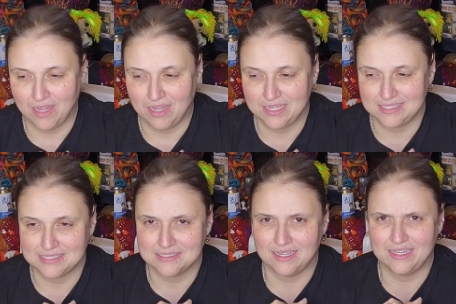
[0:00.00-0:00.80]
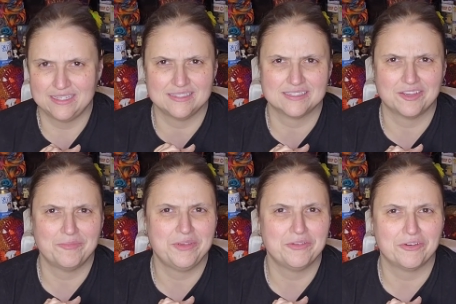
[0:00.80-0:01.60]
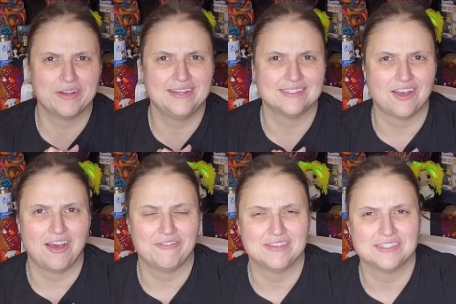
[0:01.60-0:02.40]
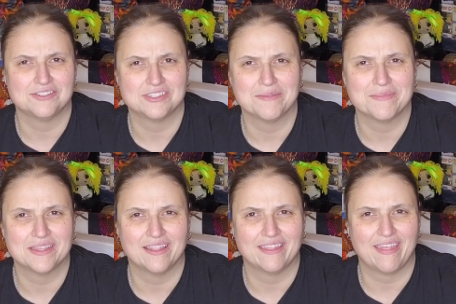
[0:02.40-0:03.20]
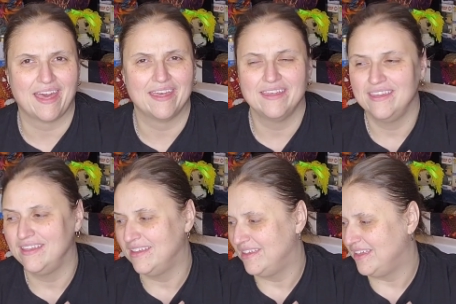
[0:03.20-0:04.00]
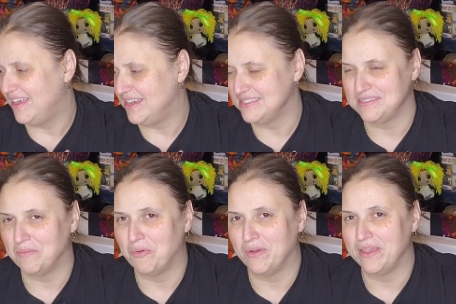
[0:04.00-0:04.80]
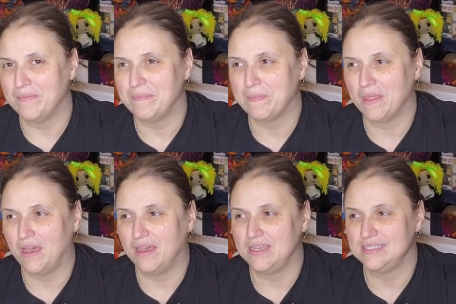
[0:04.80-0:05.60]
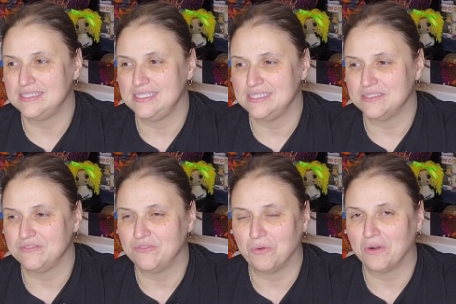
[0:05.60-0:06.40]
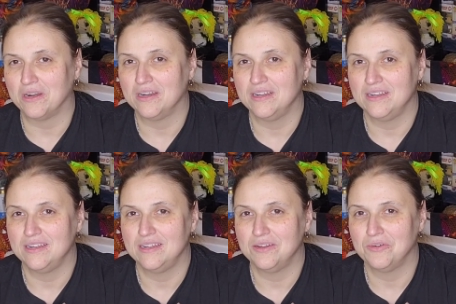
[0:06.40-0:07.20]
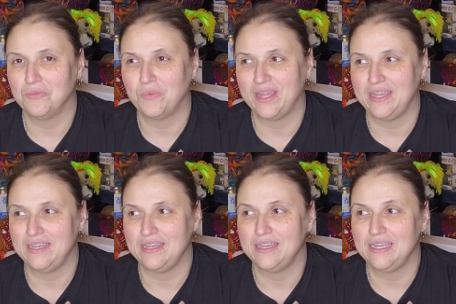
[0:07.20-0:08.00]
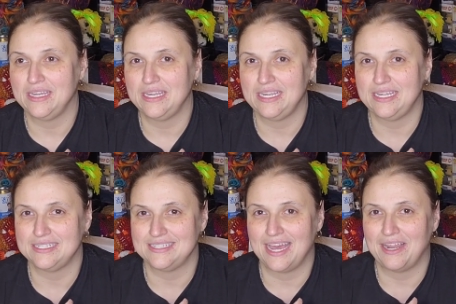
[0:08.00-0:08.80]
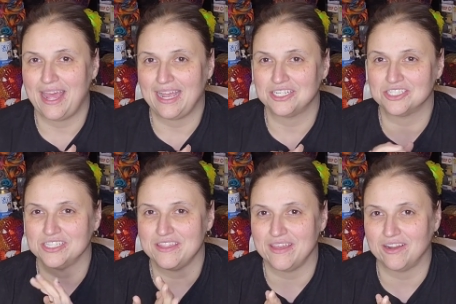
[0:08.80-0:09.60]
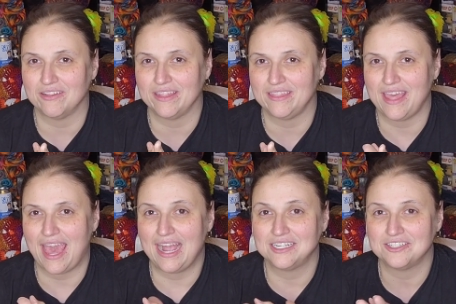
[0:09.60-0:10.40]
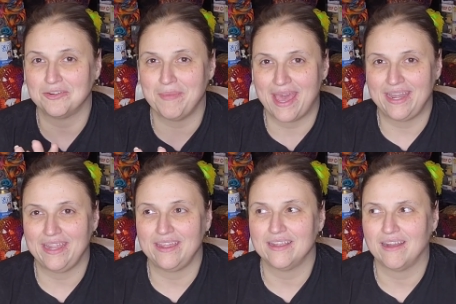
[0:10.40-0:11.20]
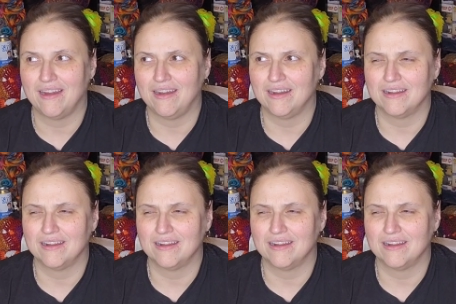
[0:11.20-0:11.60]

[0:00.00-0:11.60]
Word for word: uh, his his computer in his office or something like that at some point uh, in season four when he's not actually there. Like the actor Maddie Car-